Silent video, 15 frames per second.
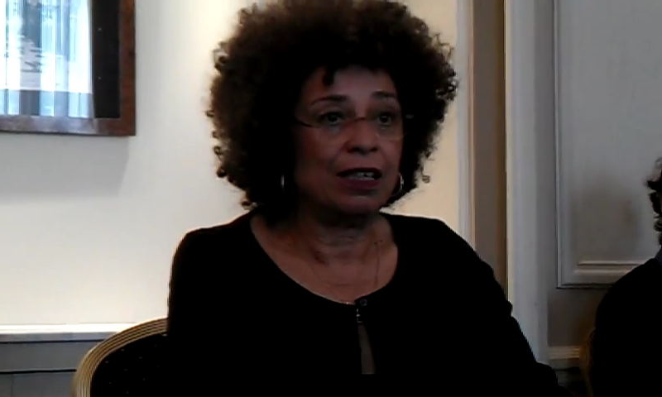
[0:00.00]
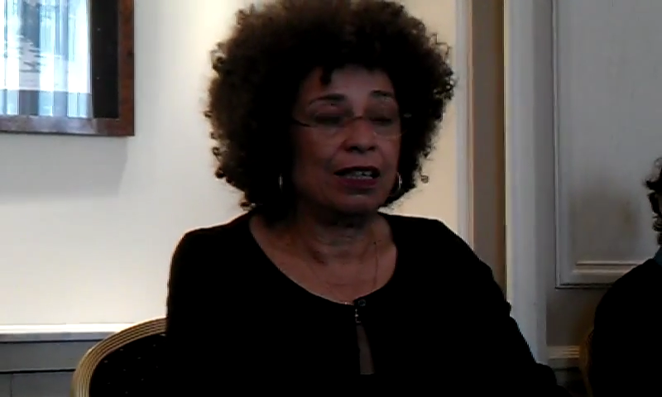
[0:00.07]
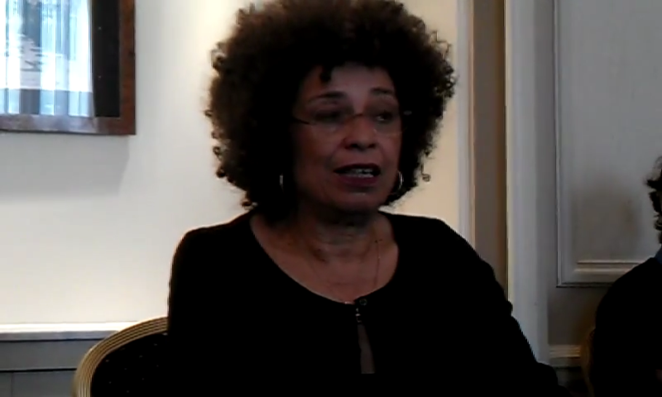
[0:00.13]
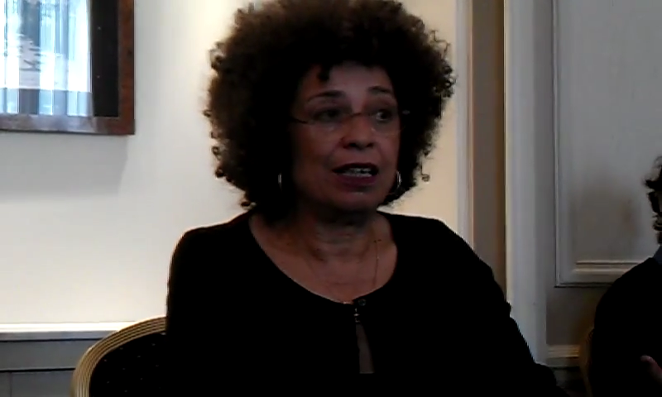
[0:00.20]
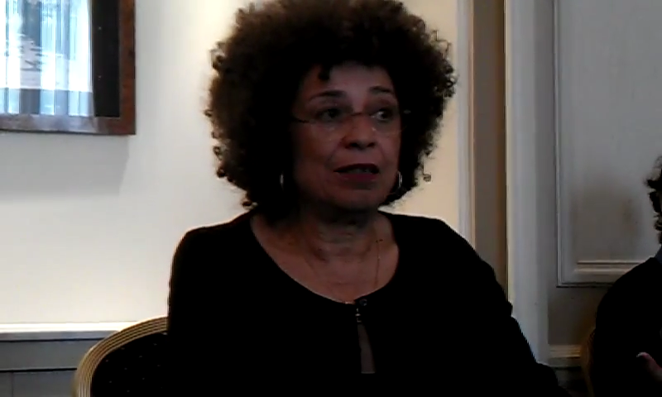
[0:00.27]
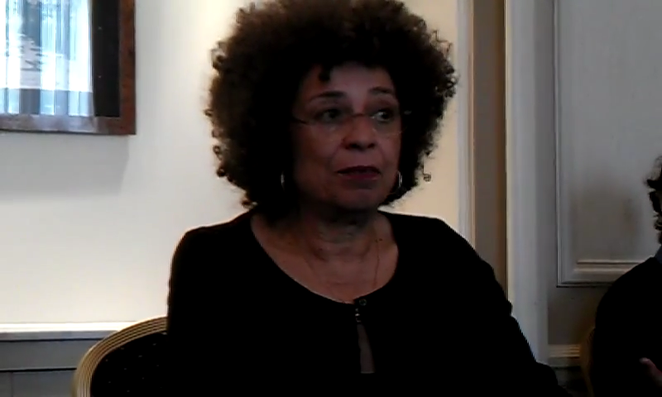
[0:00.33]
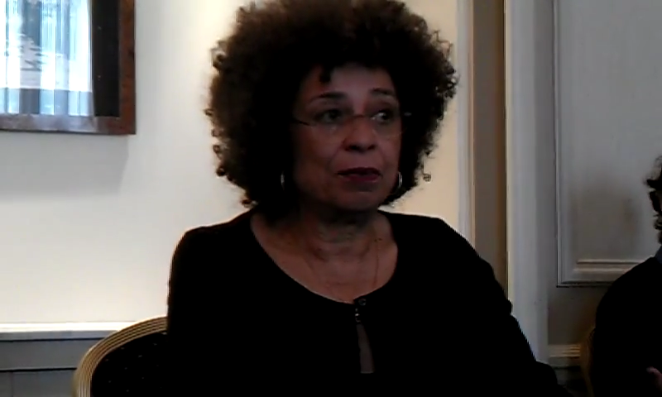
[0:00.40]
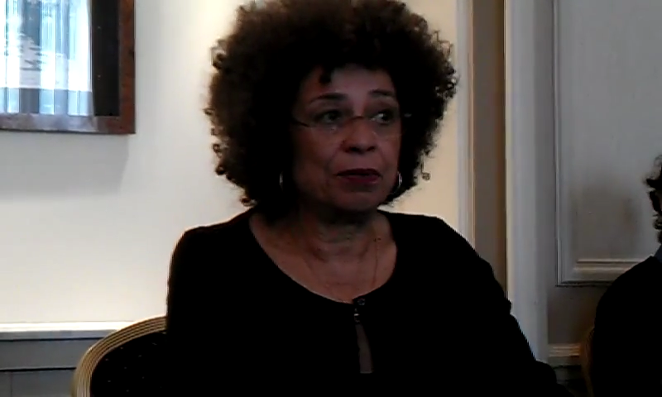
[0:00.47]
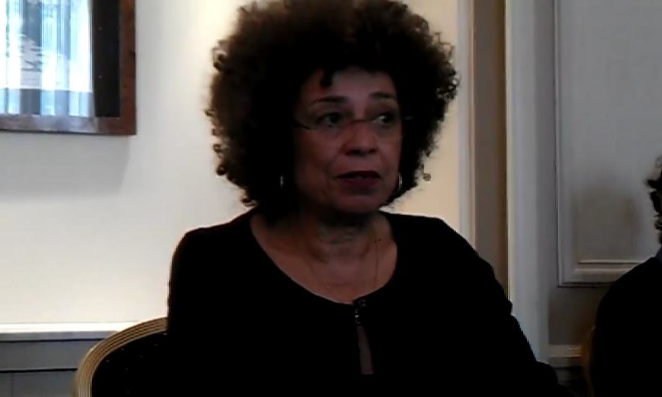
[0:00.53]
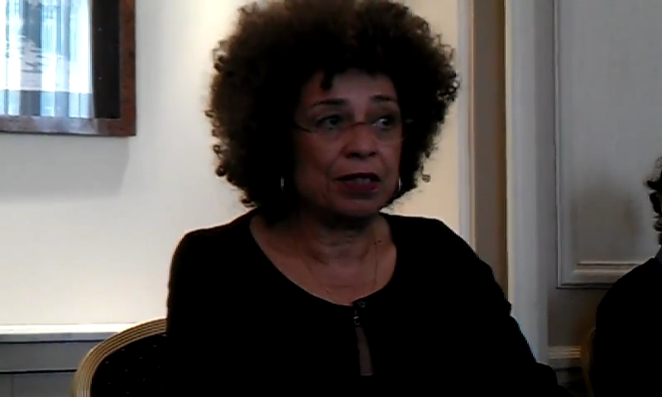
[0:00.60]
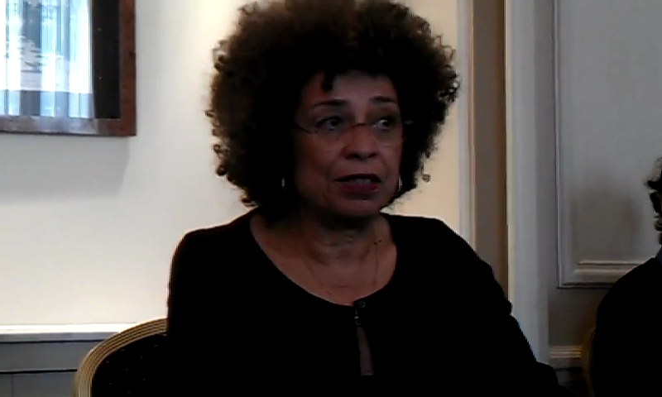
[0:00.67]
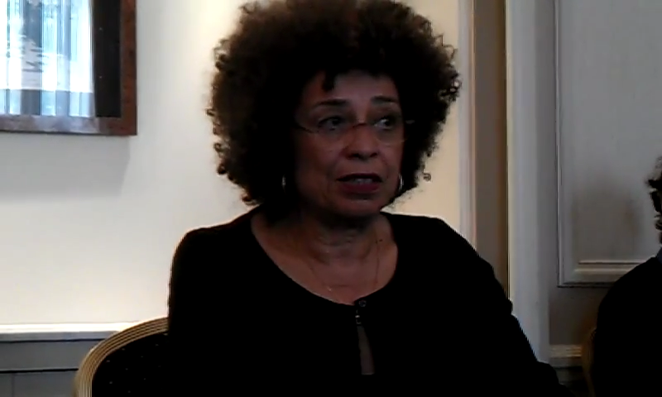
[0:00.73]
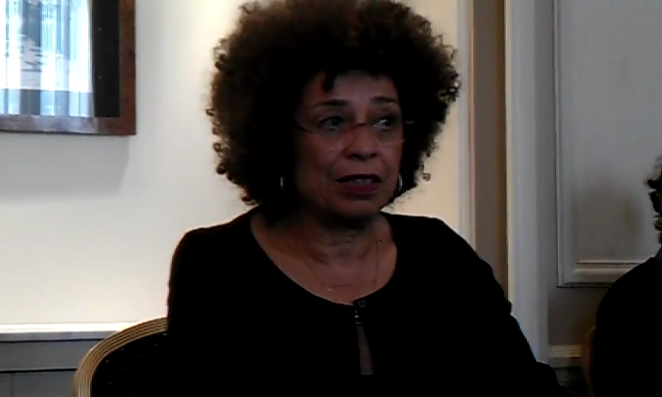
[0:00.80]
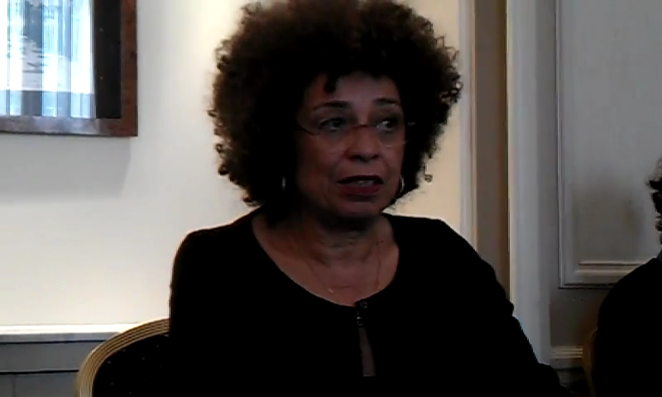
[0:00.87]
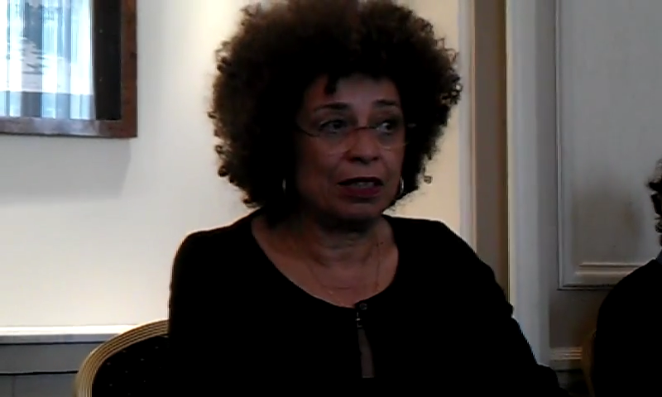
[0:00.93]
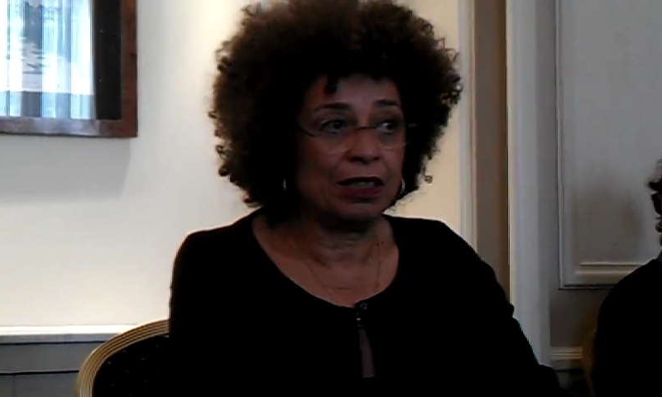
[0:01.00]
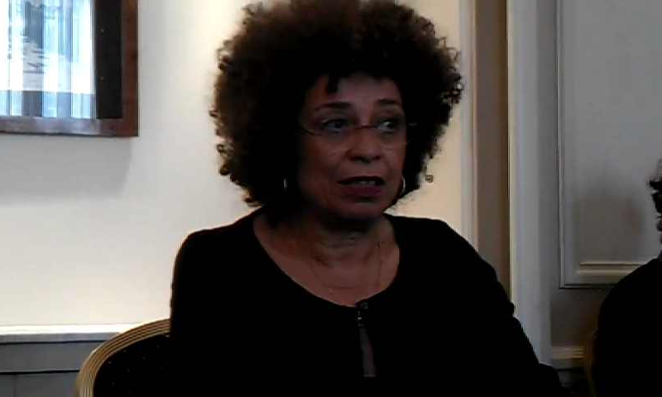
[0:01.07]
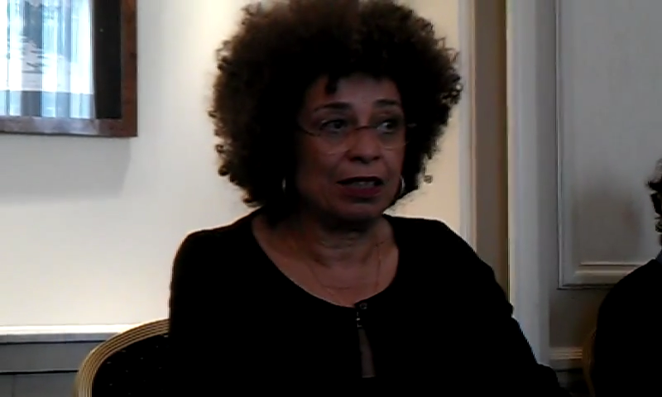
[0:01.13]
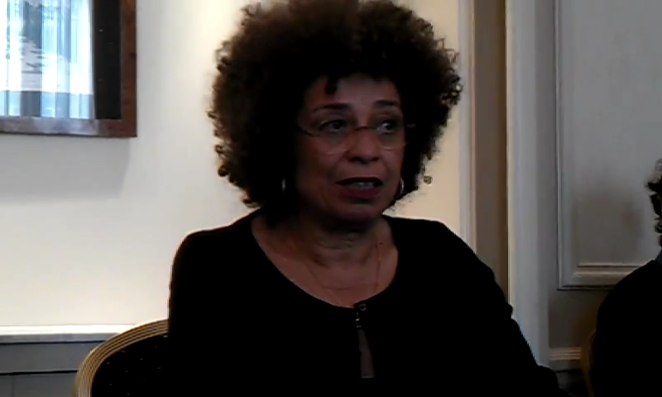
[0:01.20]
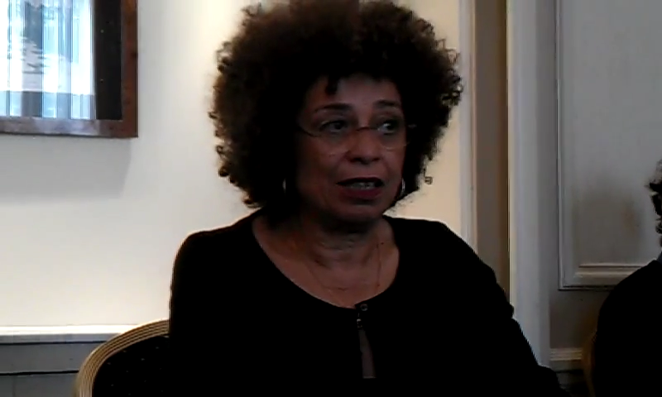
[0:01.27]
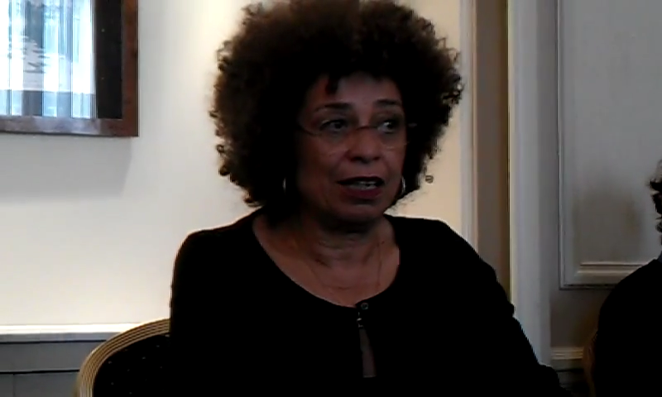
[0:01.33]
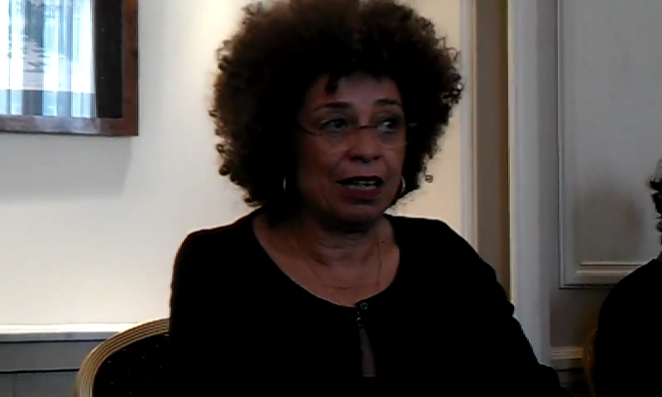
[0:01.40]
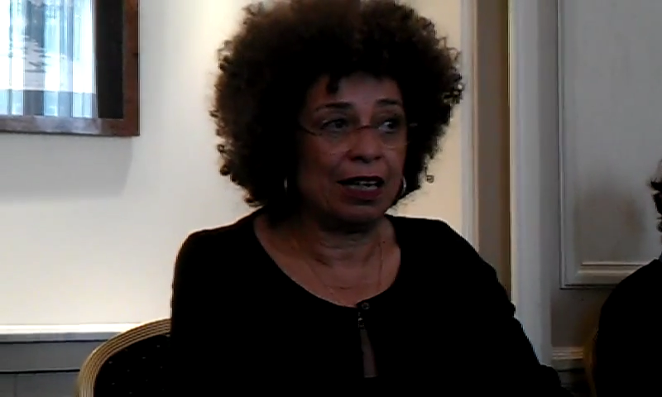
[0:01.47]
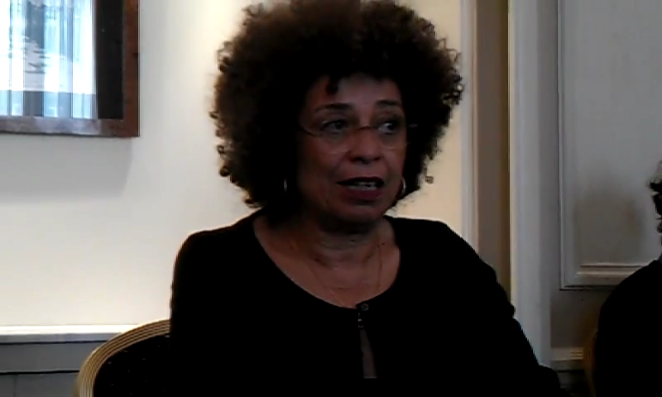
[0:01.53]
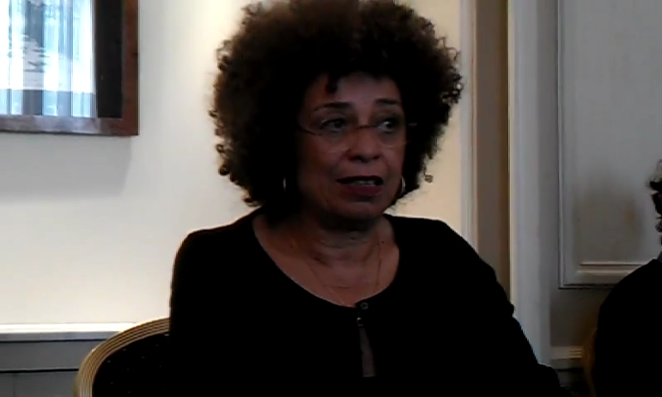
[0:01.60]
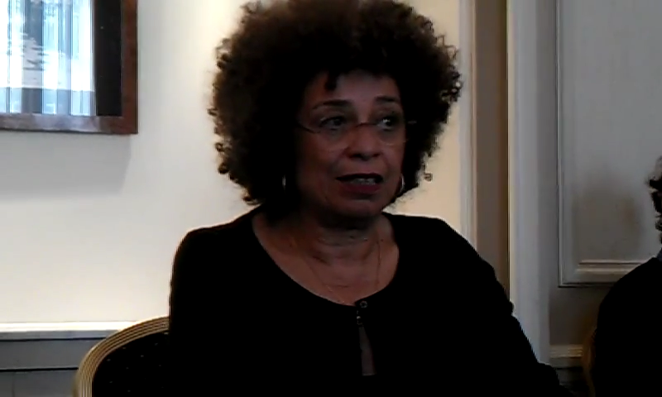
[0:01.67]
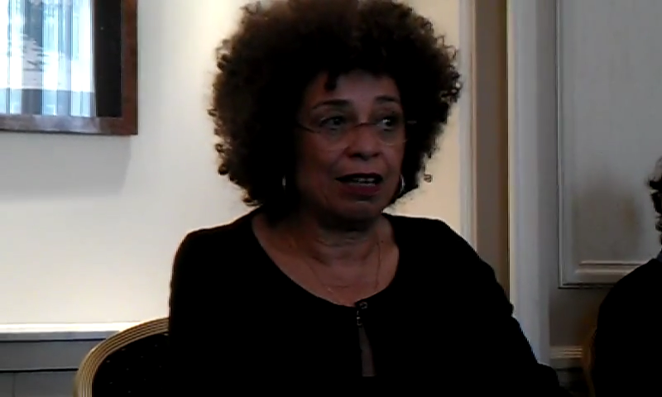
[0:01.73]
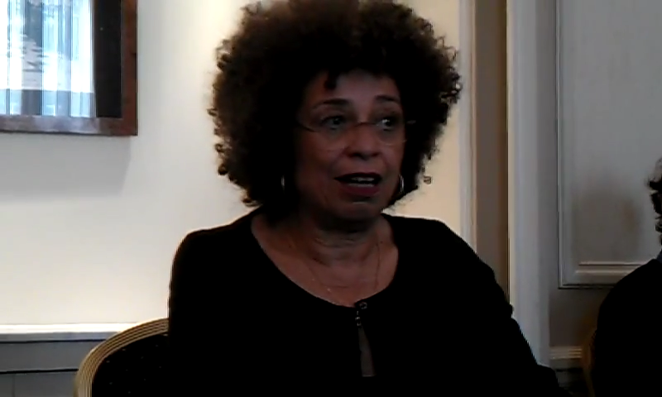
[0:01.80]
in prison and